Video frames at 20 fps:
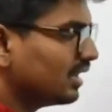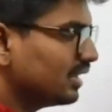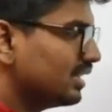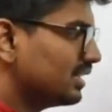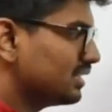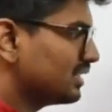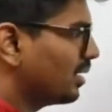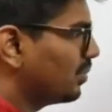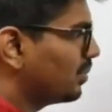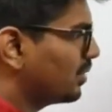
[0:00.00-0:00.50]

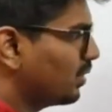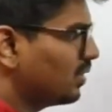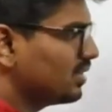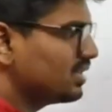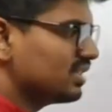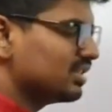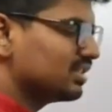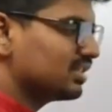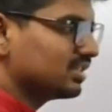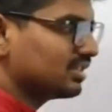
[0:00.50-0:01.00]
This
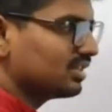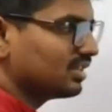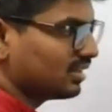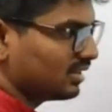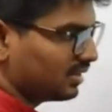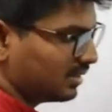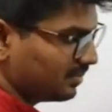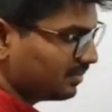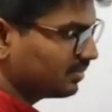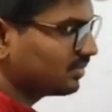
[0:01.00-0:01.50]
approach is
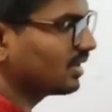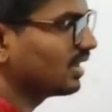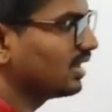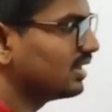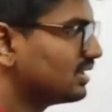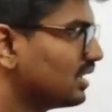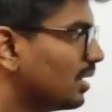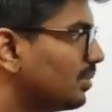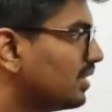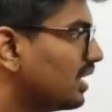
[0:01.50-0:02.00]

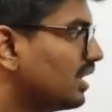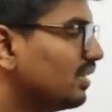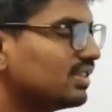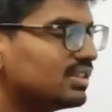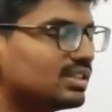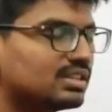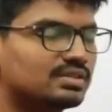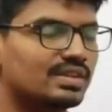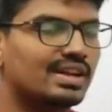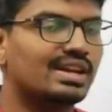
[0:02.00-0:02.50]
something
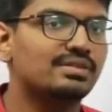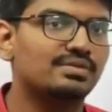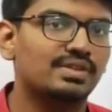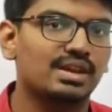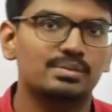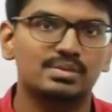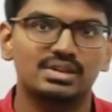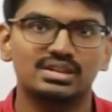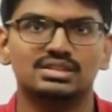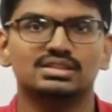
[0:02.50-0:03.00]
which is very
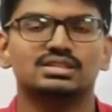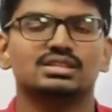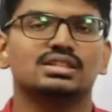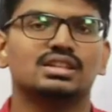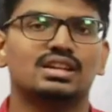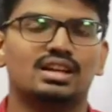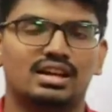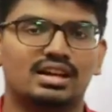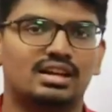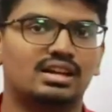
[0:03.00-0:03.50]
famous
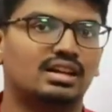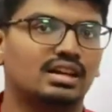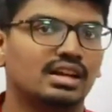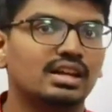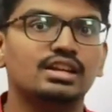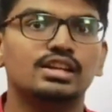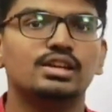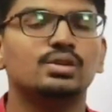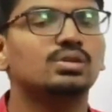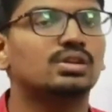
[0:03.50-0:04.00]

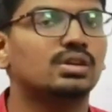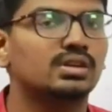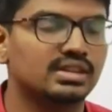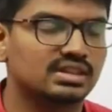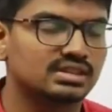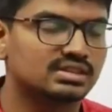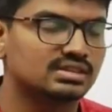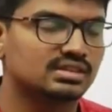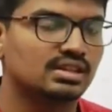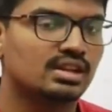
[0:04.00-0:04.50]
in
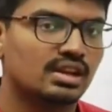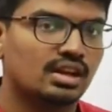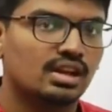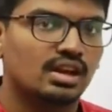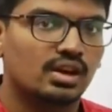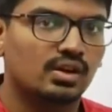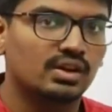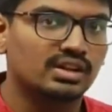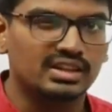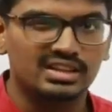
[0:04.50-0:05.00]
Newtonians,
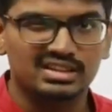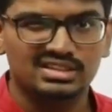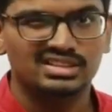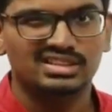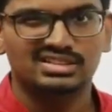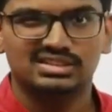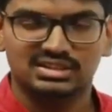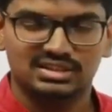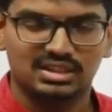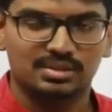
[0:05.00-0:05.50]
okay. That is,
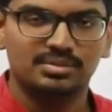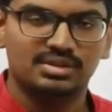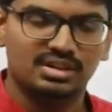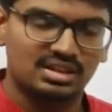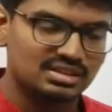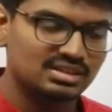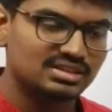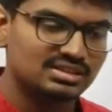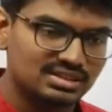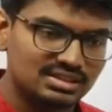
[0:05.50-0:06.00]

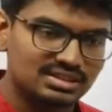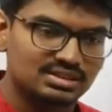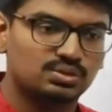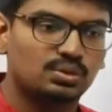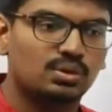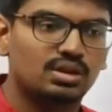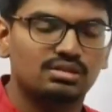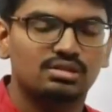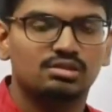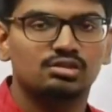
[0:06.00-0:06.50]
this is
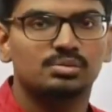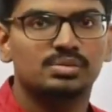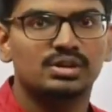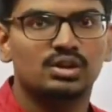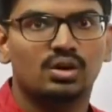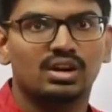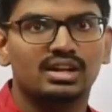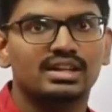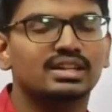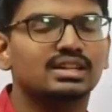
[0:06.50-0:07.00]
what we will be
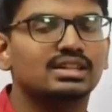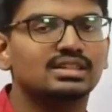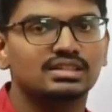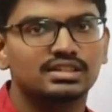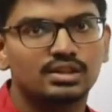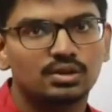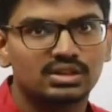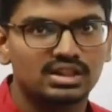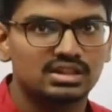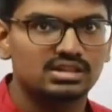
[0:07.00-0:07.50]
calling it as
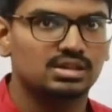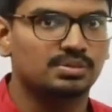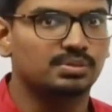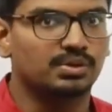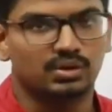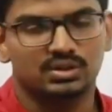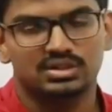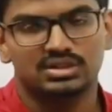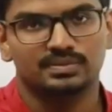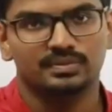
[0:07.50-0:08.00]
Newton's
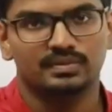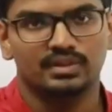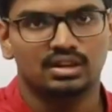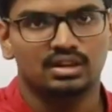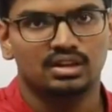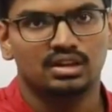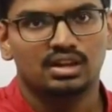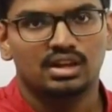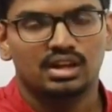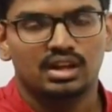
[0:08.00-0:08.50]
approach,
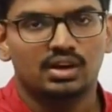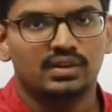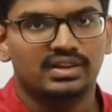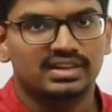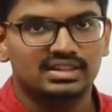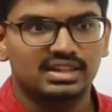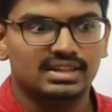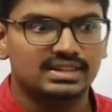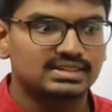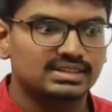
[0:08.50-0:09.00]

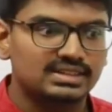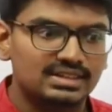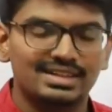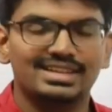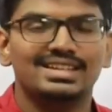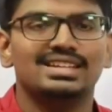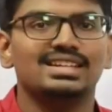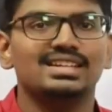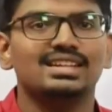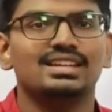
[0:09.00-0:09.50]
okay. That is
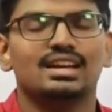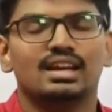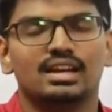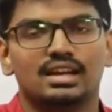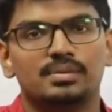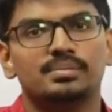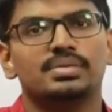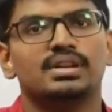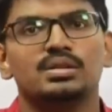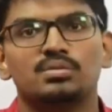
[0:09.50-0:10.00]
treating a
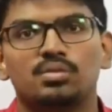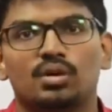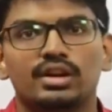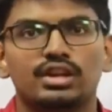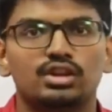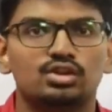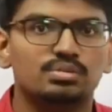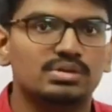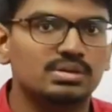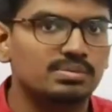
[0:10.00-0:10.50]
complete
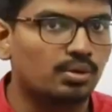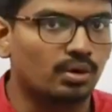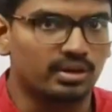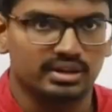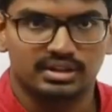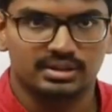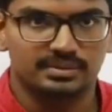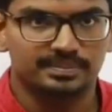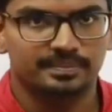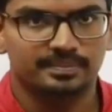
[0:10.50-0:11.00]
body to be
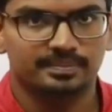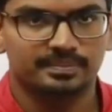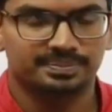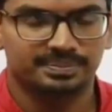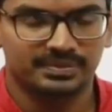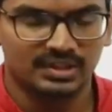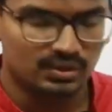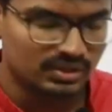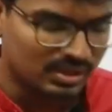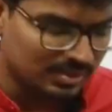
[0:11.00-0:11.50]
point,
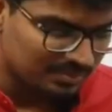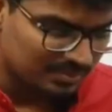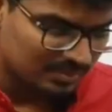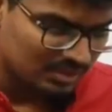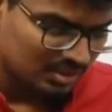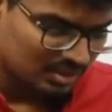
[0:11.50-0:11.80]
okay.